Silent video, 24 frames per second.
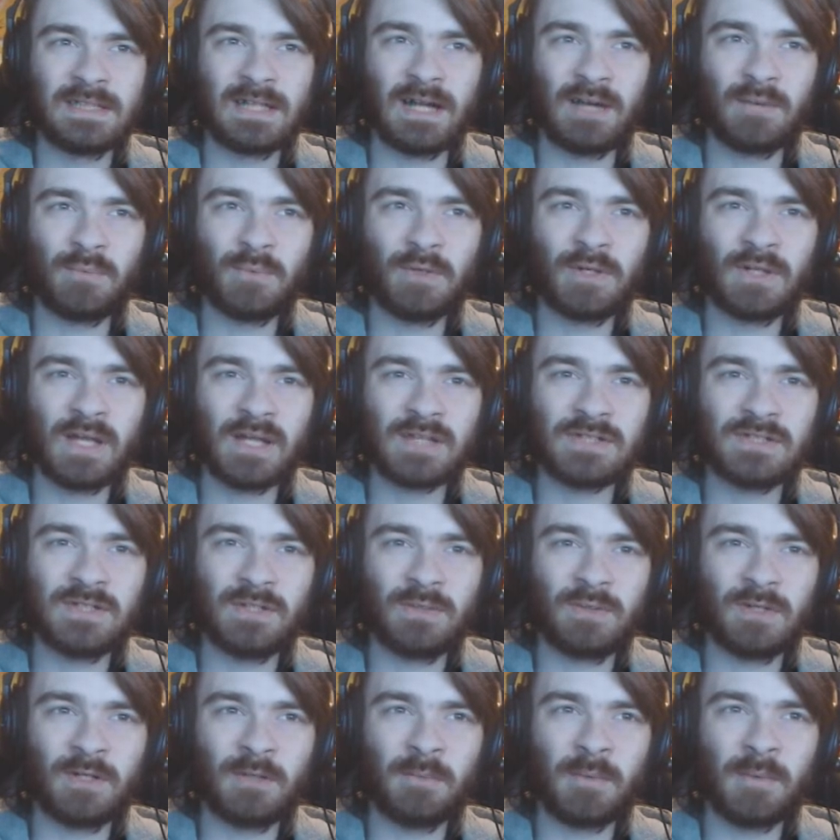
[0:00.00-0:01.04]
I would like to know
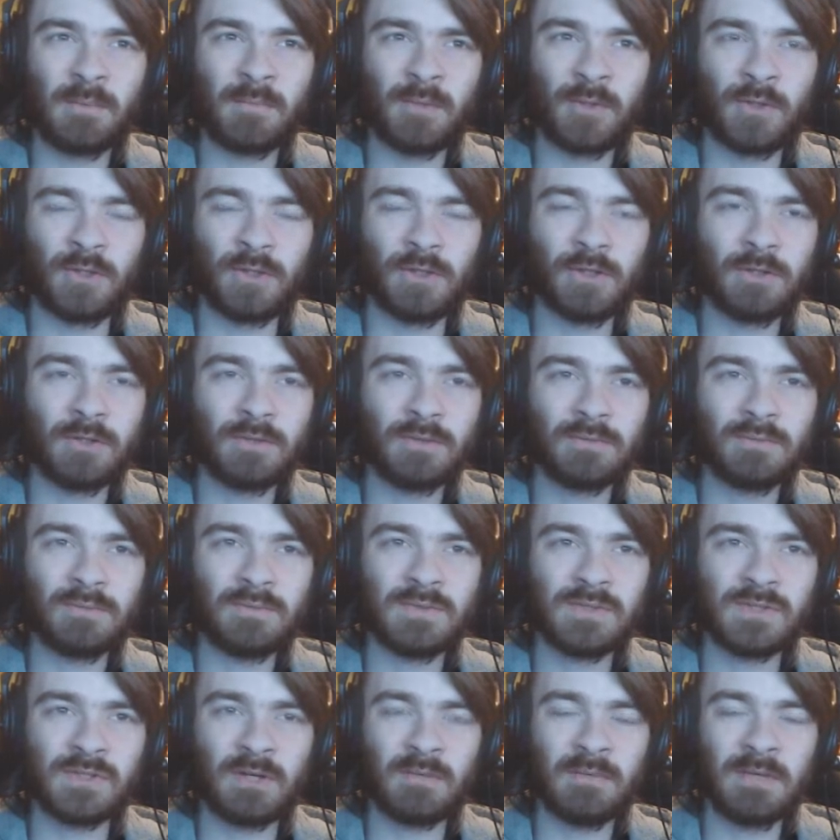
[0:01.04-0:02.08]
a little bit more.
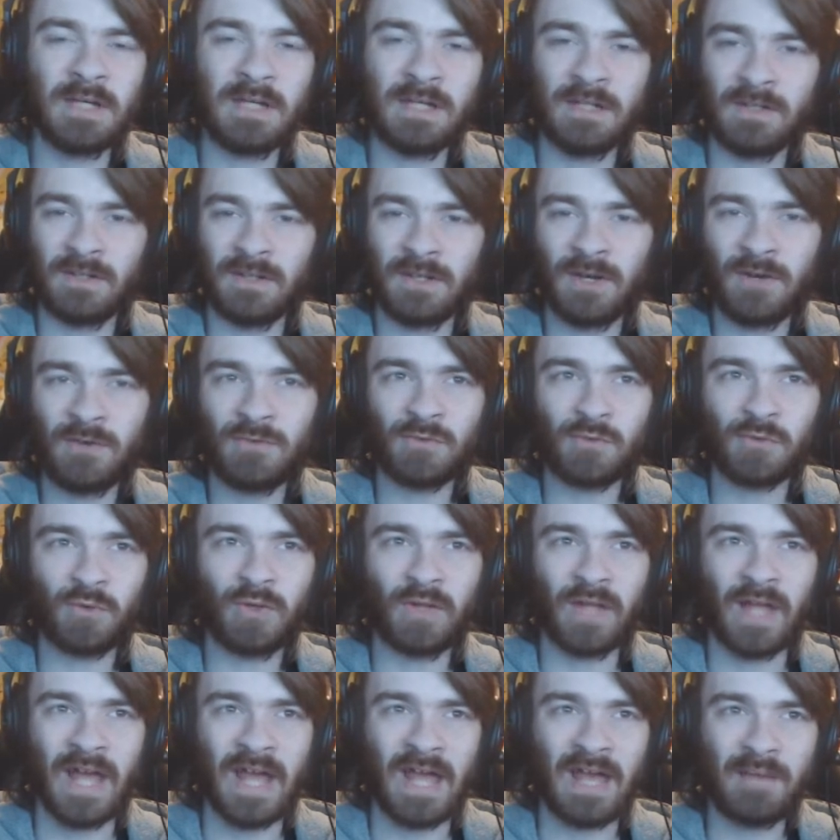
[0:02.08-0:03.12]
So I mean, the
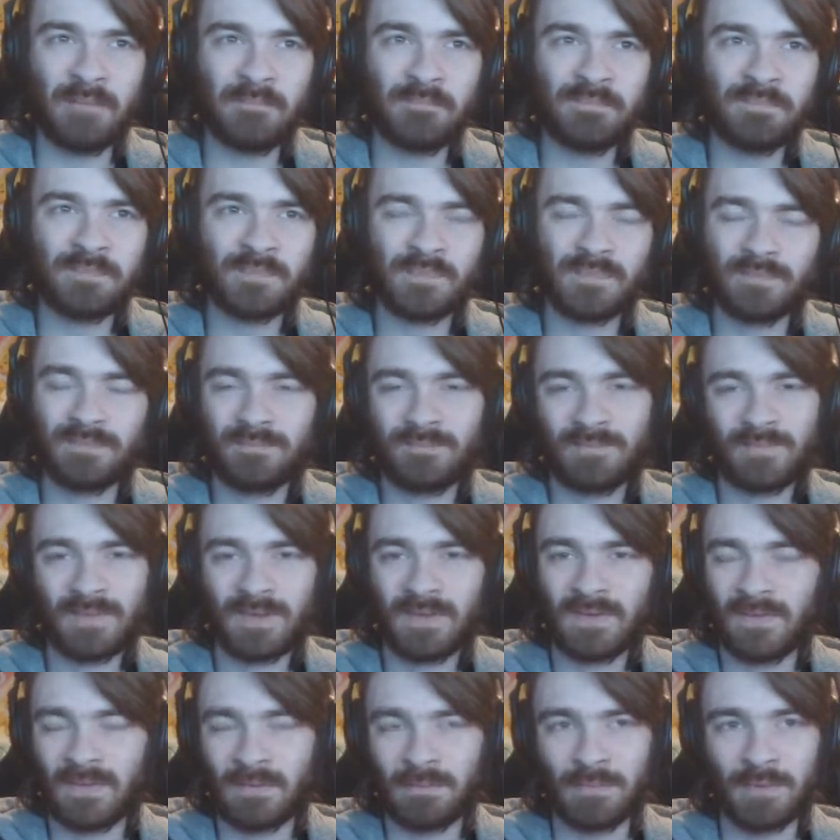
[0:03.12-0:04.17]
overall aim
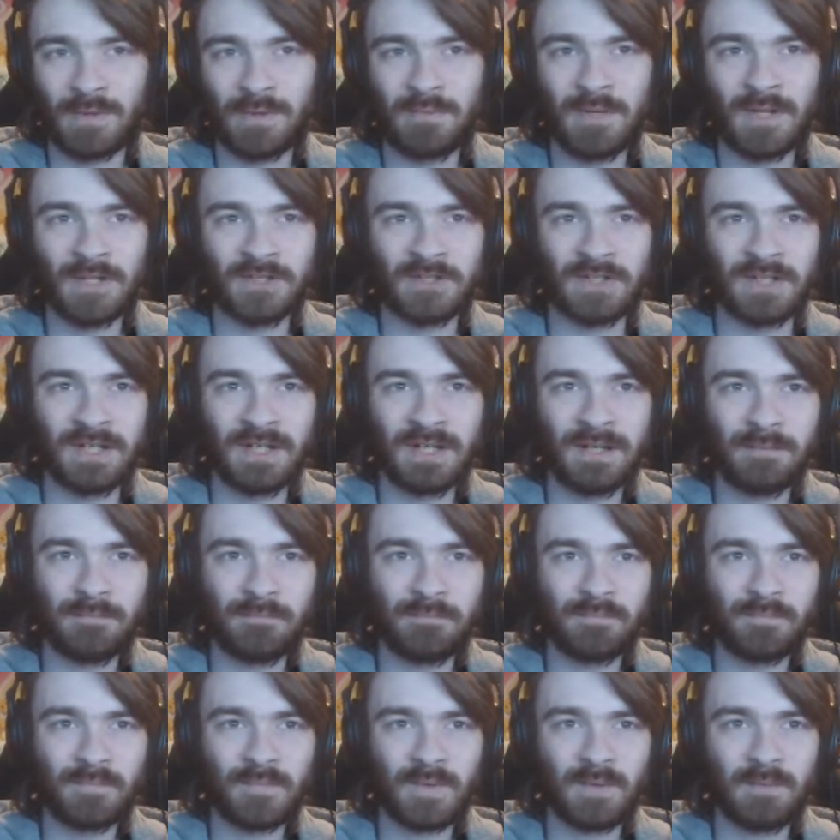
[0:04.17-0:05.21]
it pretty much did it.
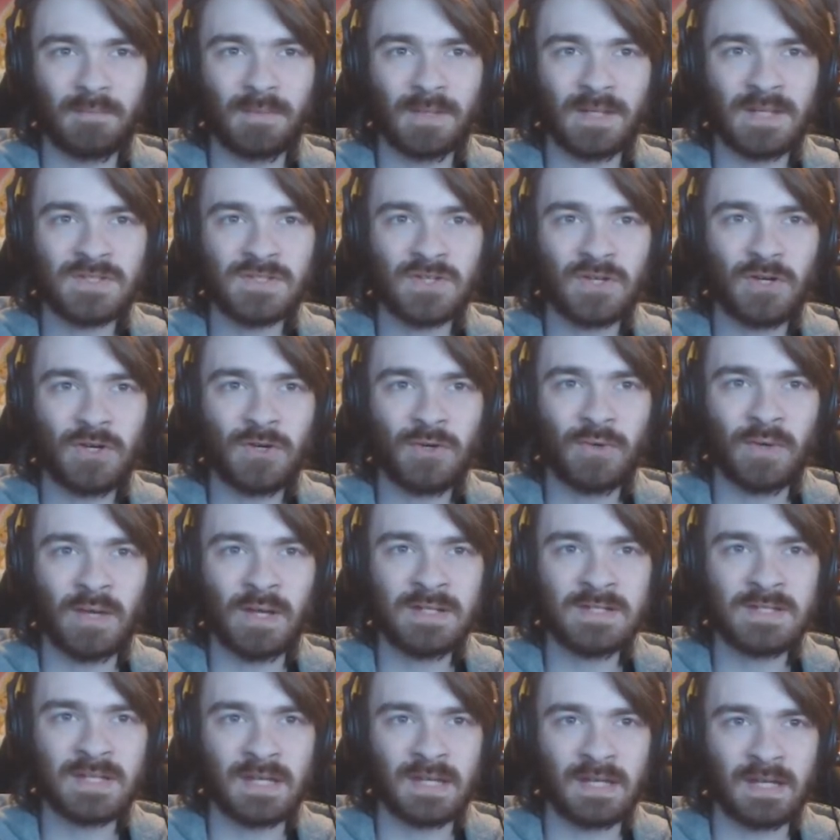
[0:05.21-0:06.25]
But let's go
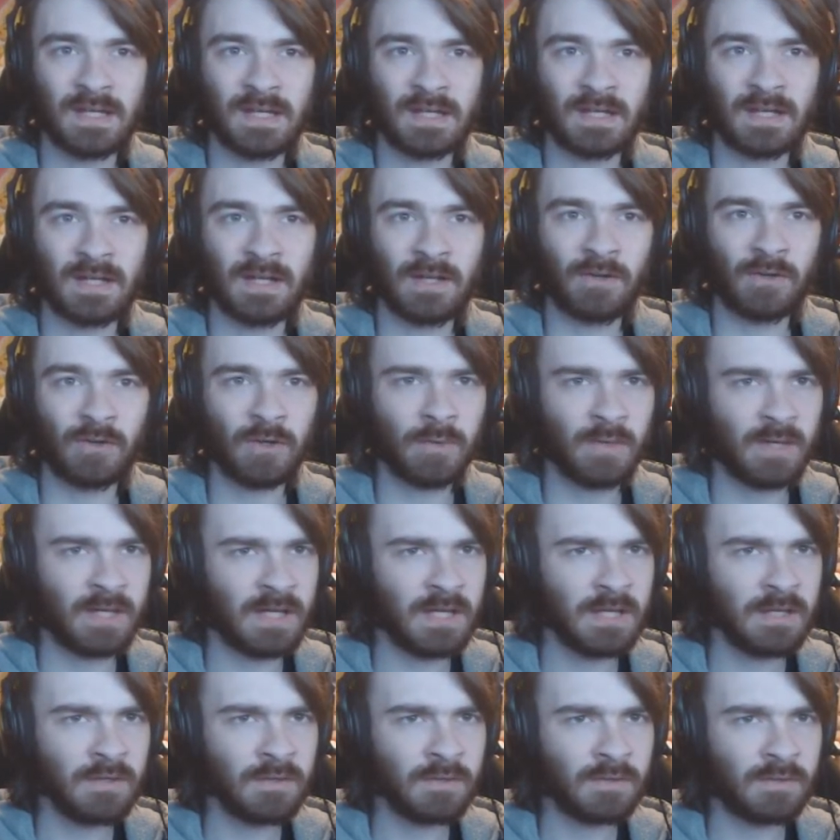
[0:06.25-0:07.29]
into here. Can I not go in
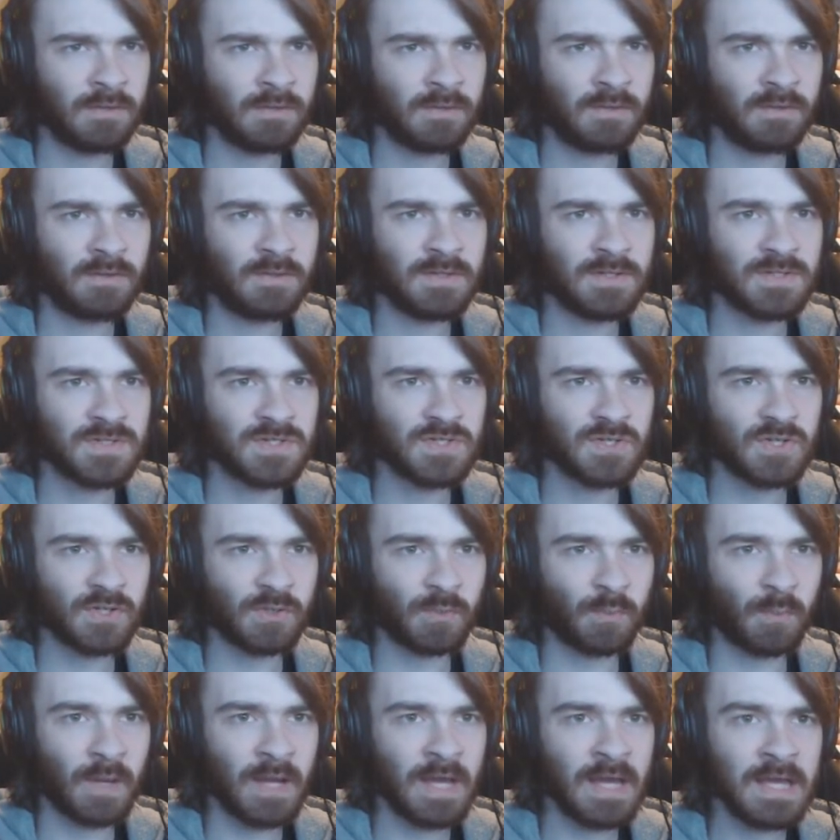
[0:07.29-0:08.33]
here? Is this not
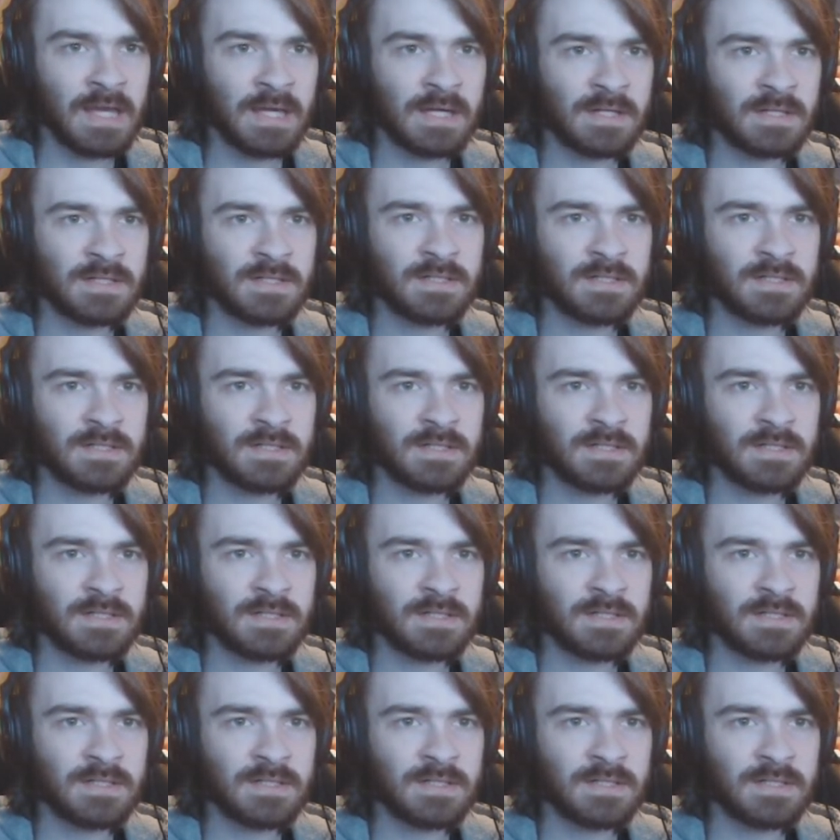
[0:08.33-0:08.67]
the way?